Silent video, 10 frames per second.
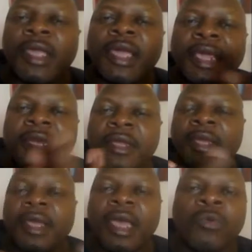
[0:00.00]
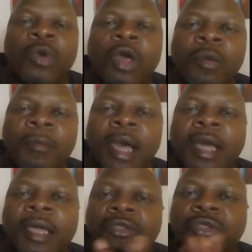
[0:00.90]
again, and welcome
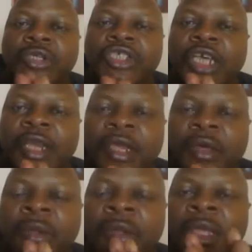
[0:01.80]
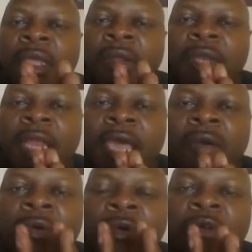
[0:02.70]
back to the channel.
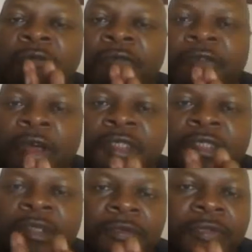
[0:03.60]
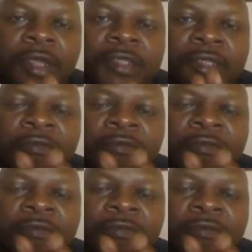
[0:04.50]
Now, first things